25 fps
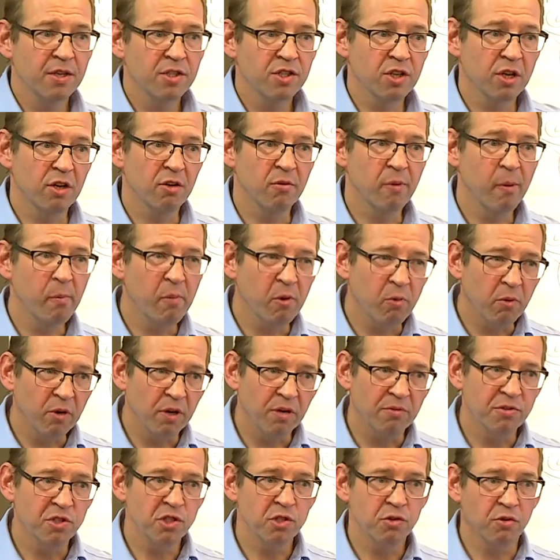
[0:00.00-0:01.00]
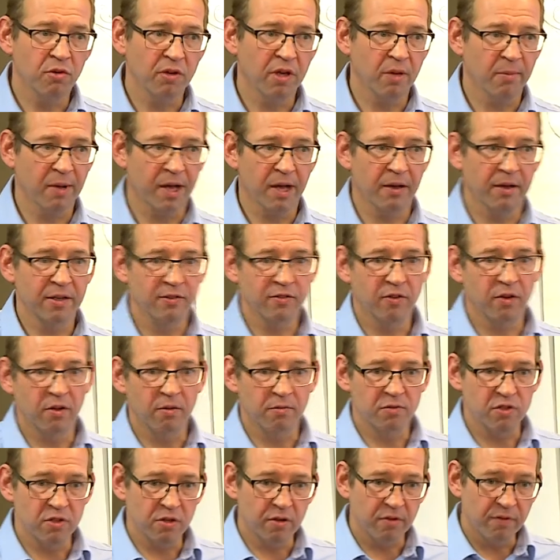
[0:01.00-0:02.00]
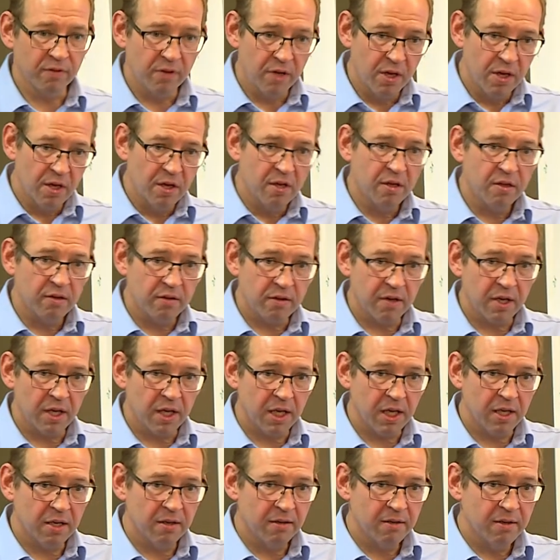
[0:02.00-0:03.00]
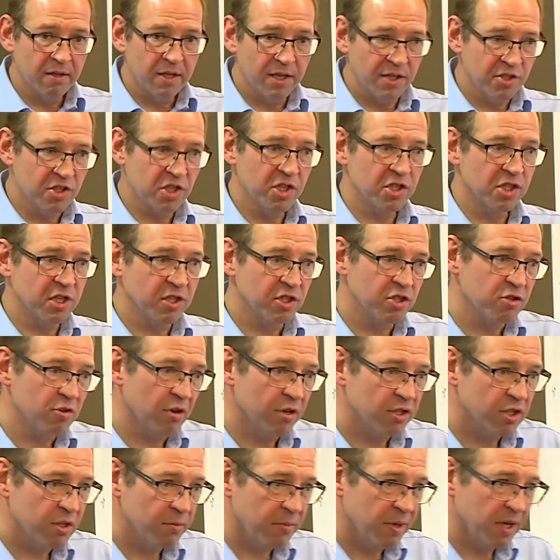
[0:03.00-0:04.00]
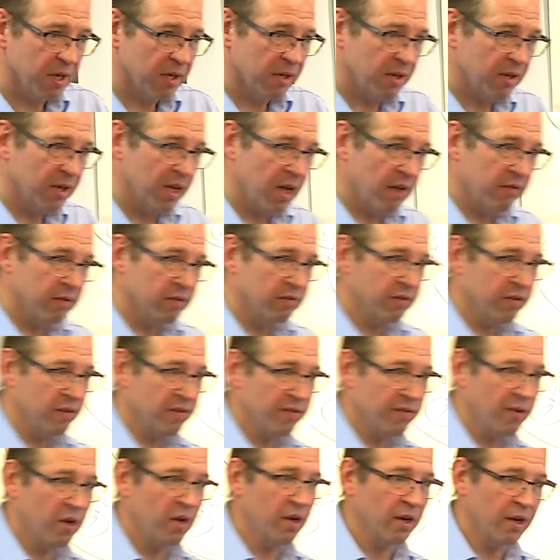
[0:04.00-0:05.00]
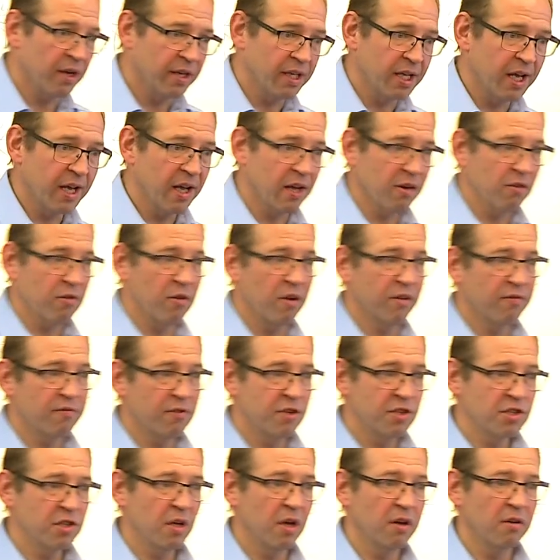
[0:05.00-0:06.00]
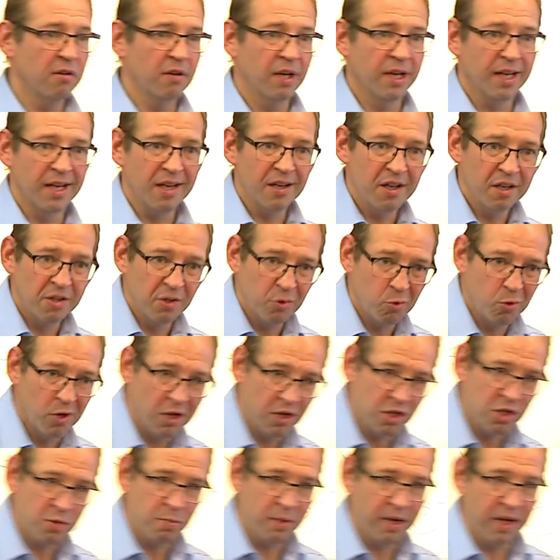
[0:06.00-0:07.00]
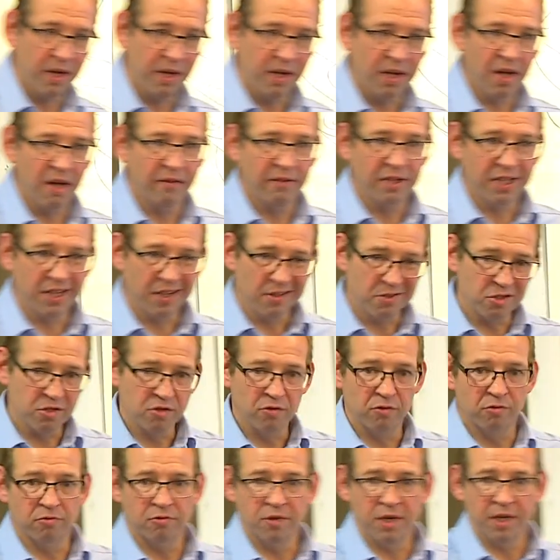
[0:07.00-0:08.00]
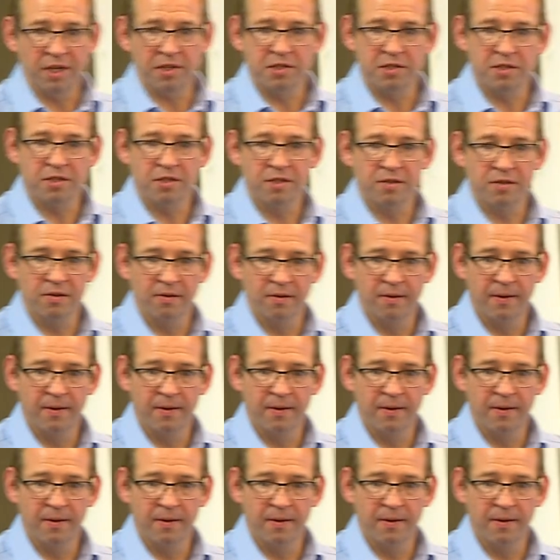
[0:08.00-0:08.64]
So you remember what I was talking about in terms of the existing structure being covered for fire lightning aircraft risk only and the works being covered against all risks.